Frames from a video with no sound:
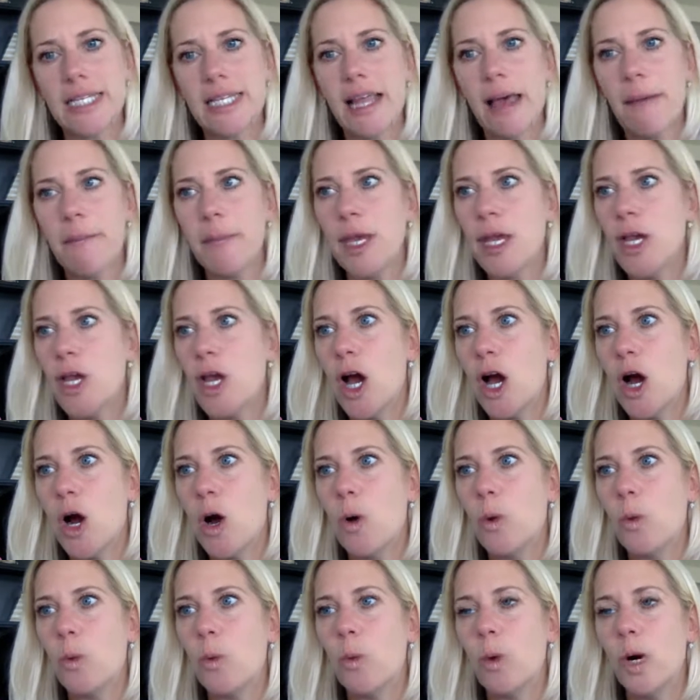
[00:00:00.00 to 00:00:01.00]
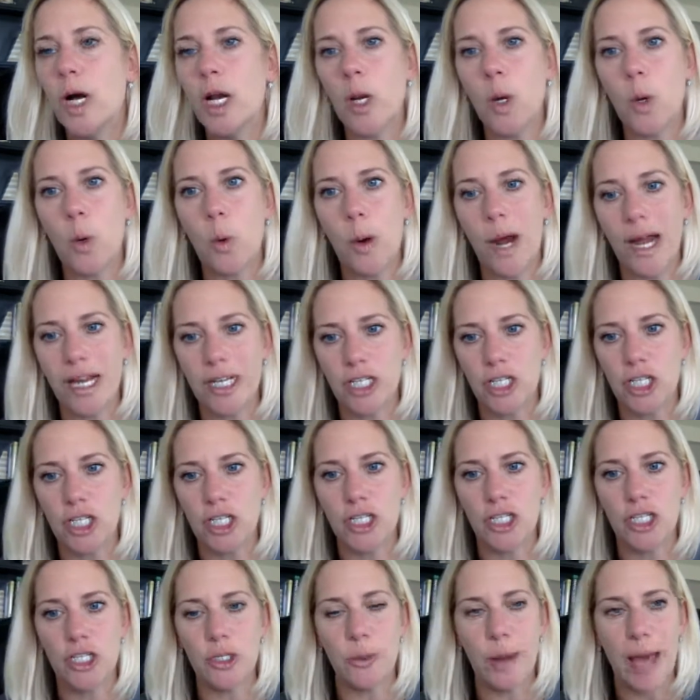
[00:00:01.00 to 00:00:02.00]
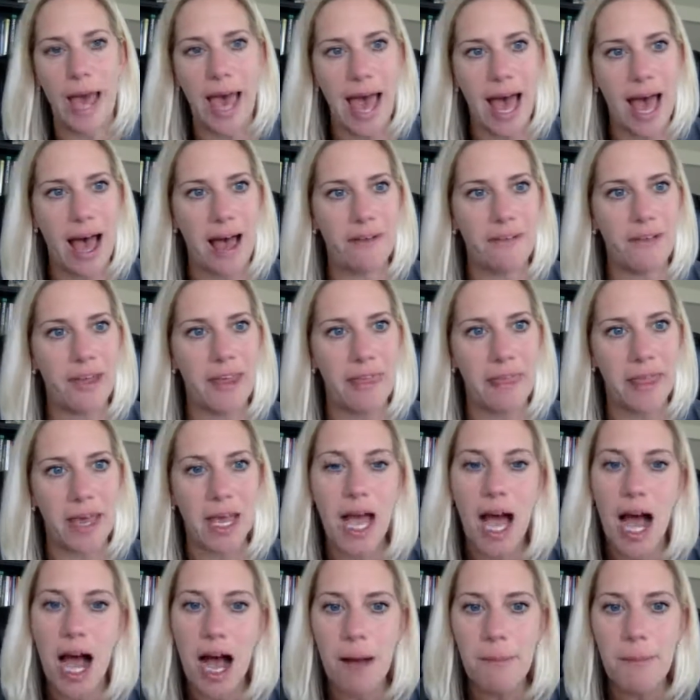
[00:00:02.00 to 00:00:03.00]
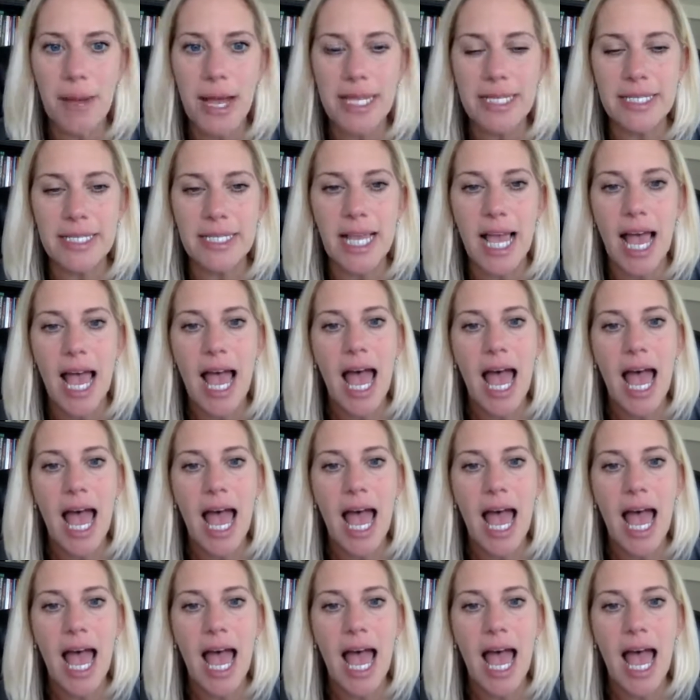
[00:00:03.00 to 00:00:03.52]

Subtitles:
Let me know what questions you have in the comments.